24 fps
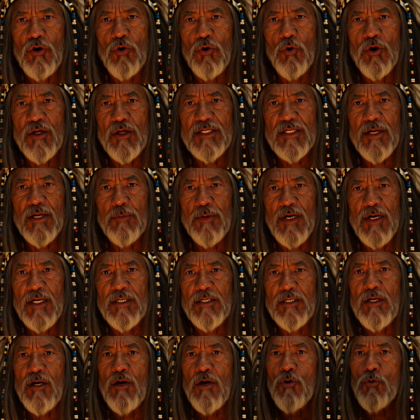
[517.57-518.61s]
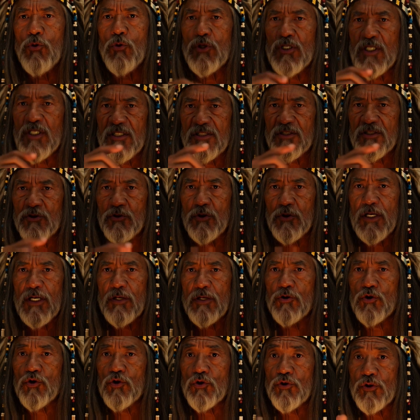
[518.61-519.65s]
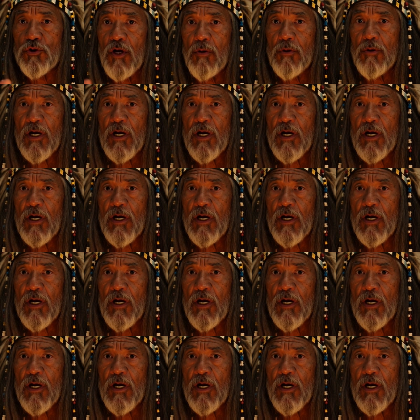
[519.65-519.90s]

a 1-jet debt. Grid signature 3 joule route